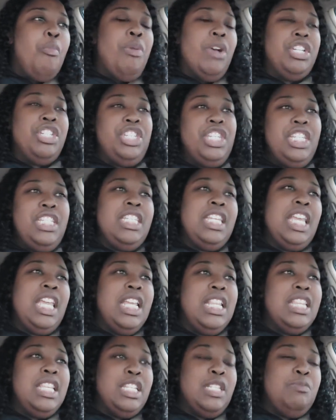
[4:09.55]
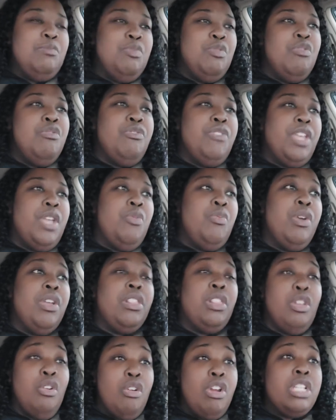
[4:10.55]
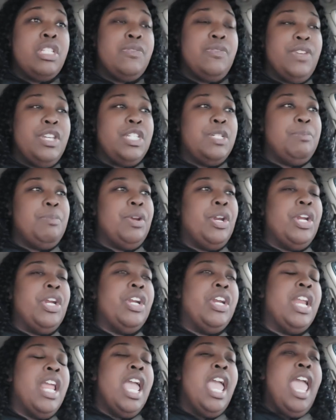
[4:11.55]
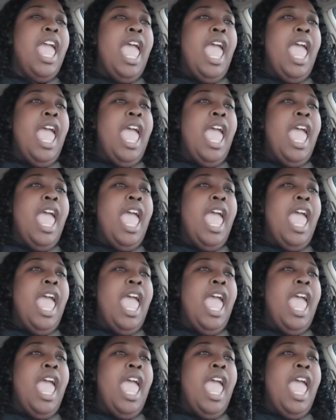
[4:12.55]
but she's in this movie with Lawrence Fishburne.